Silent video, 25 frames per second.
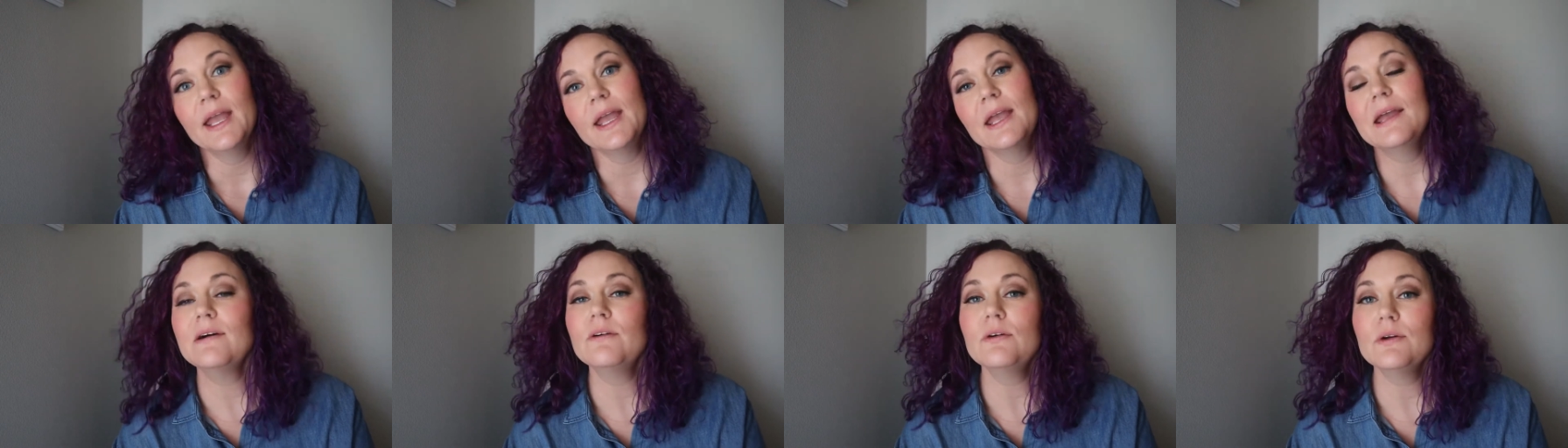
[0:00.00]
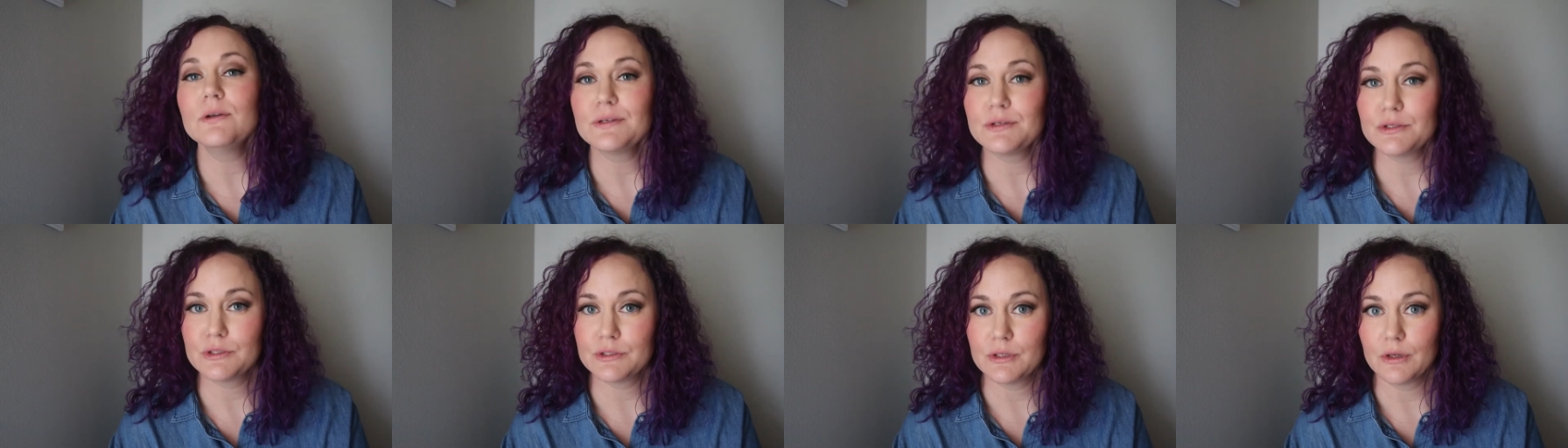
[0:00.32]
It
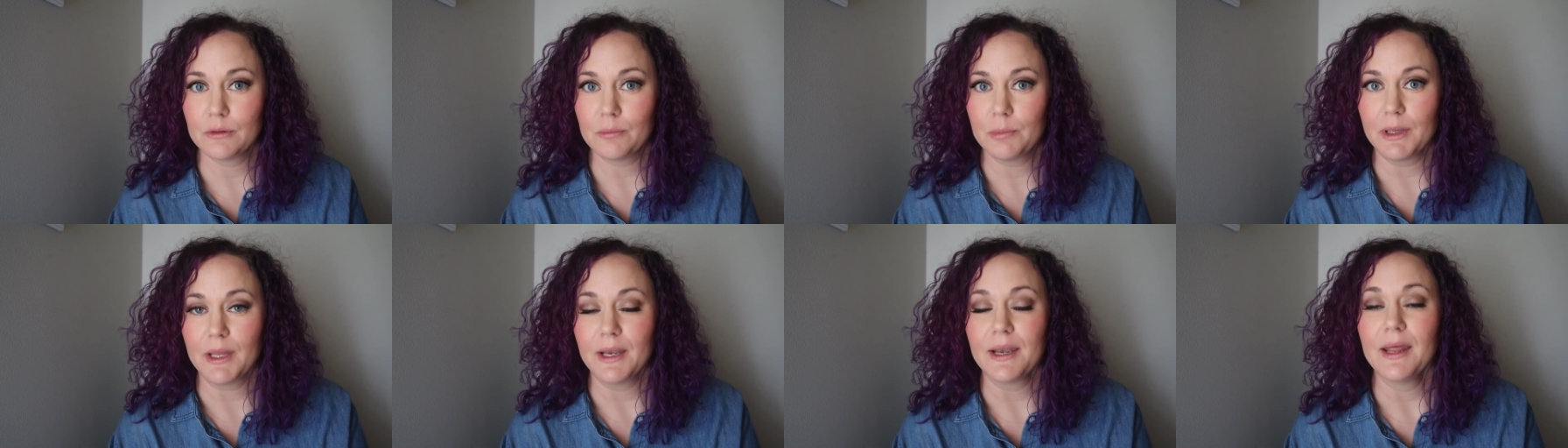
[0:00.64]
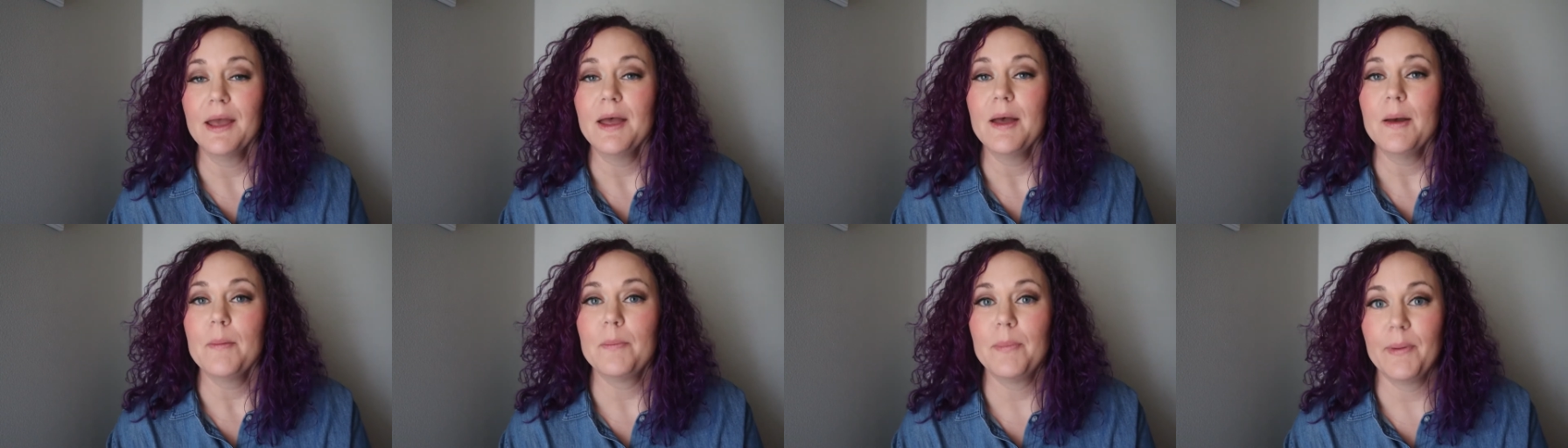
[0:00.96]
looks stupid,
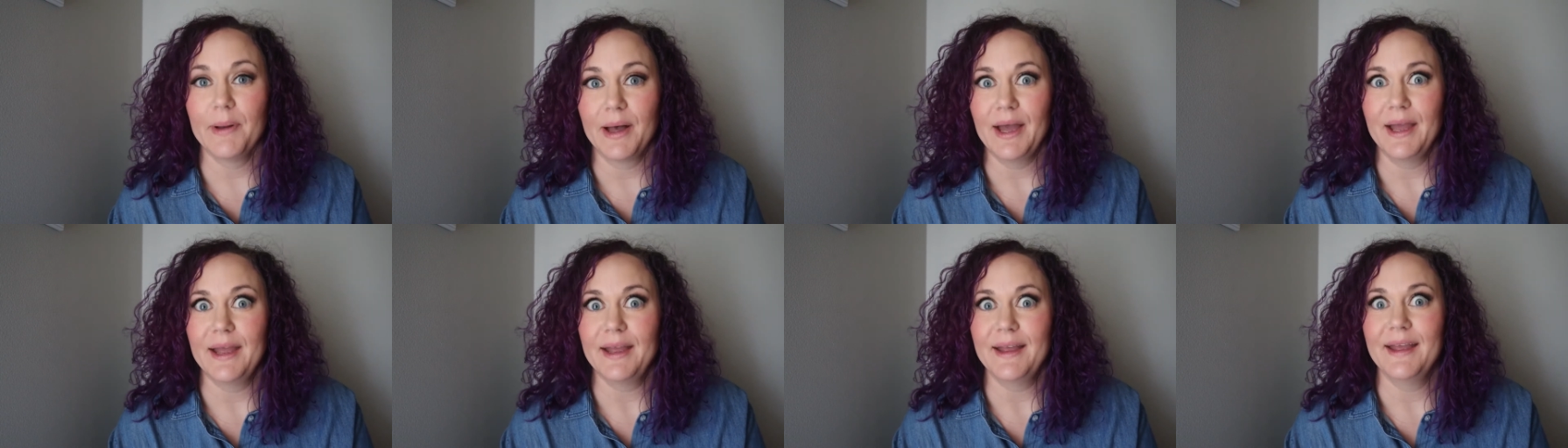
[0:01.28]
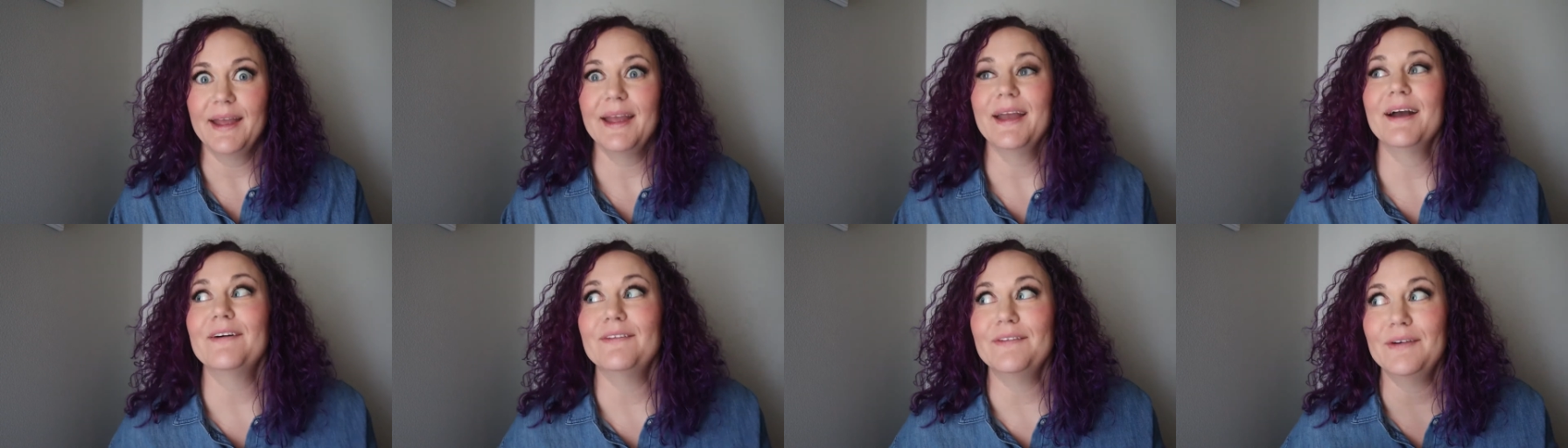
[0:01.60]
but
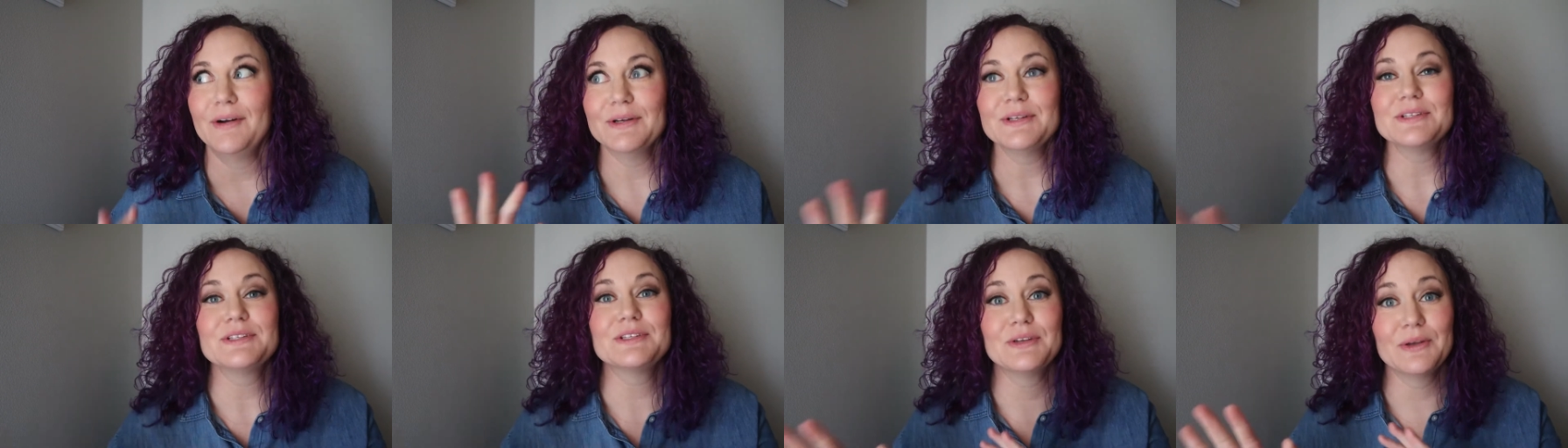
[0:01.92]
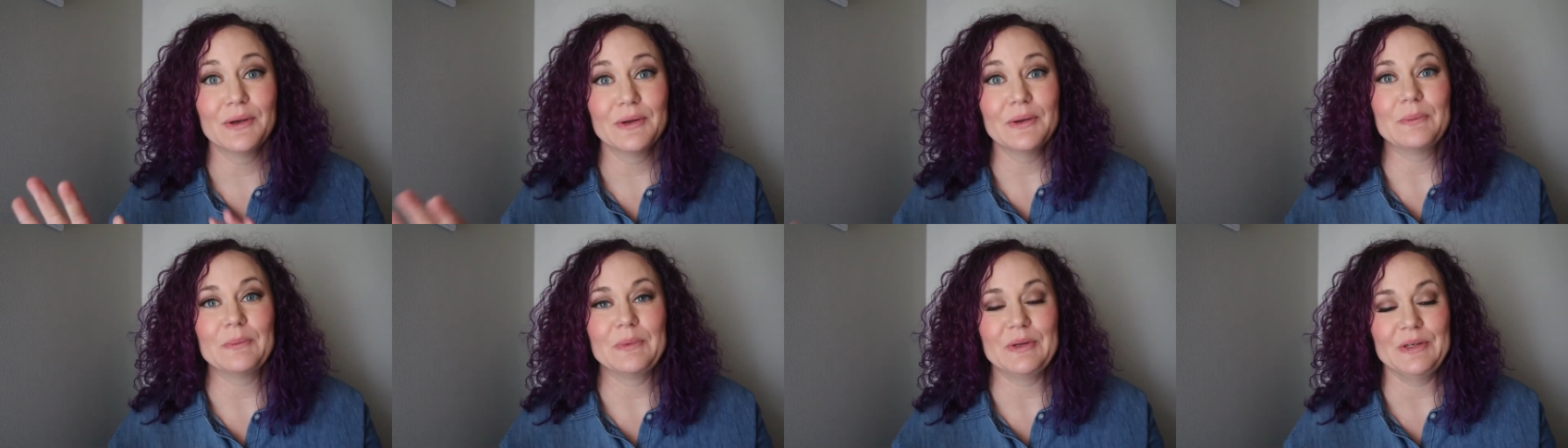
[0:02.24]
it looks
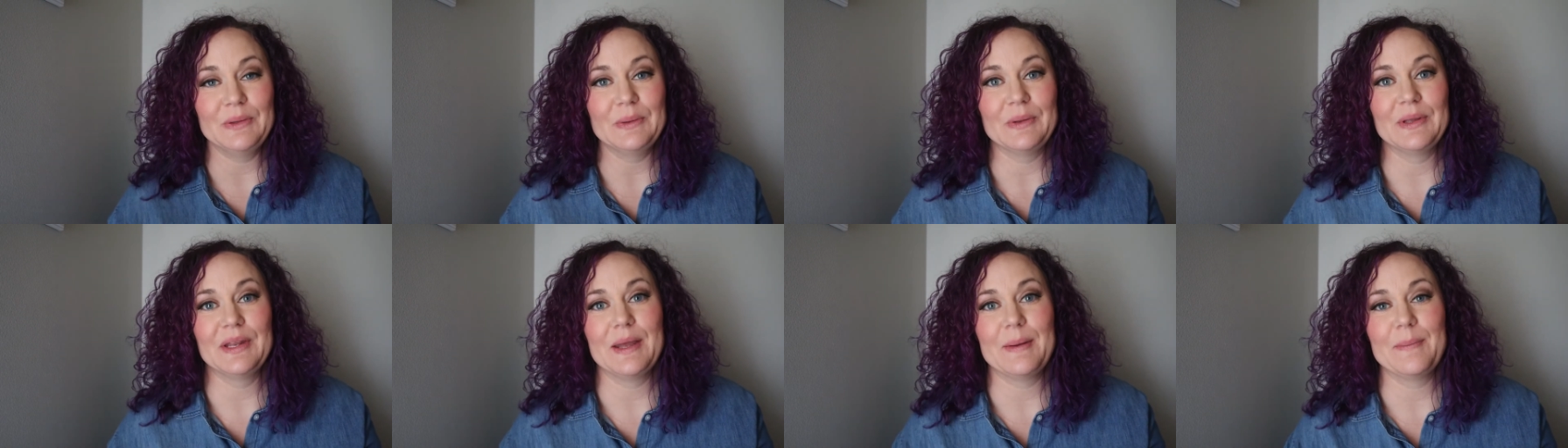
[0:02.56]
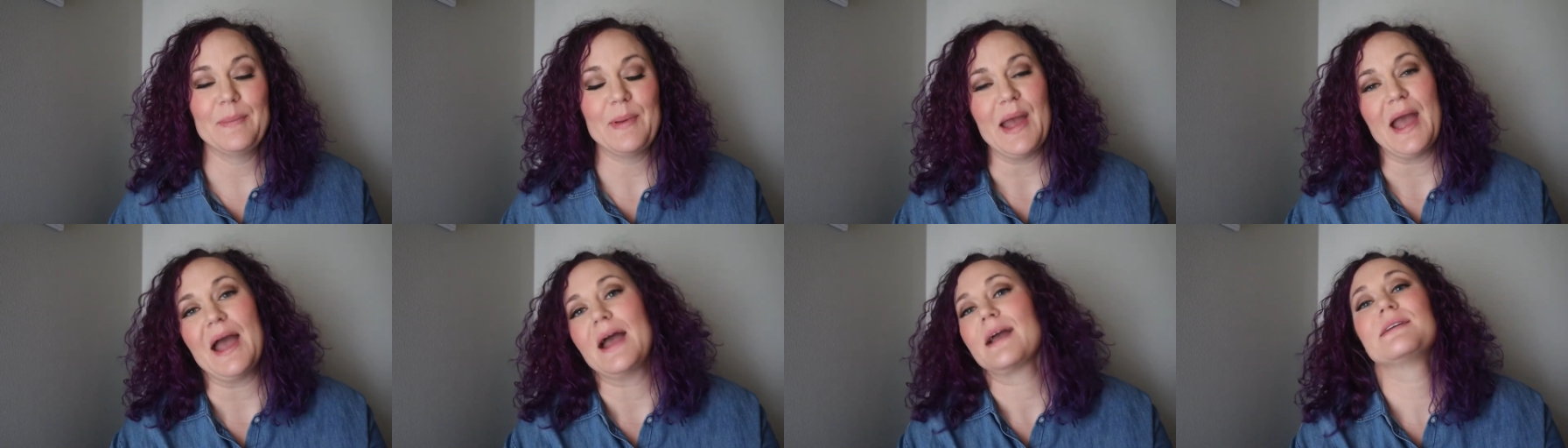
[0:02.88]
good when you get
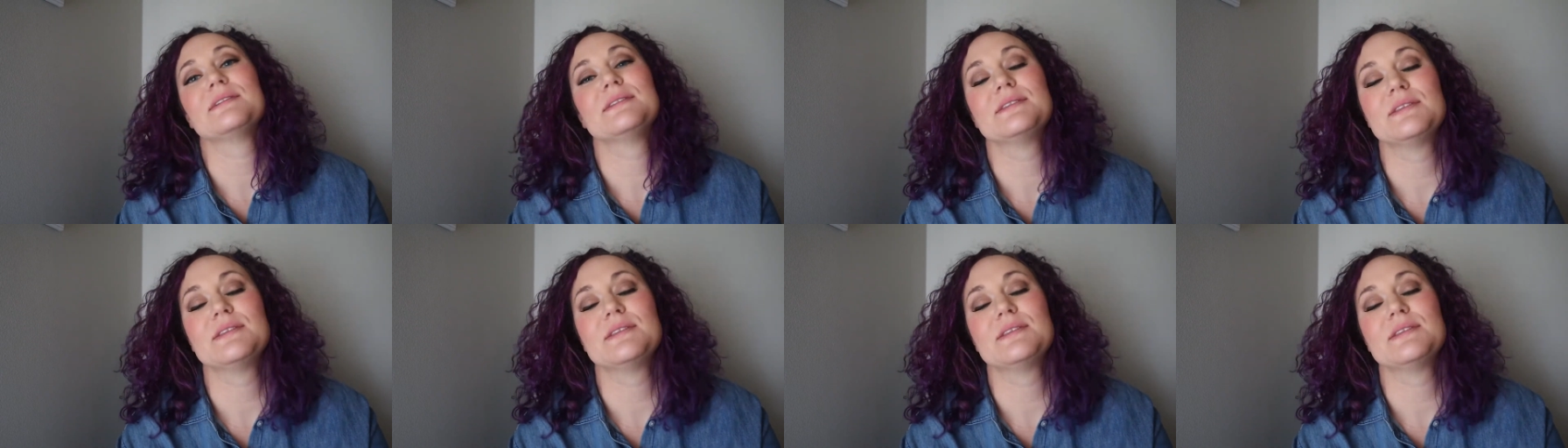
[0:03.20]
it back.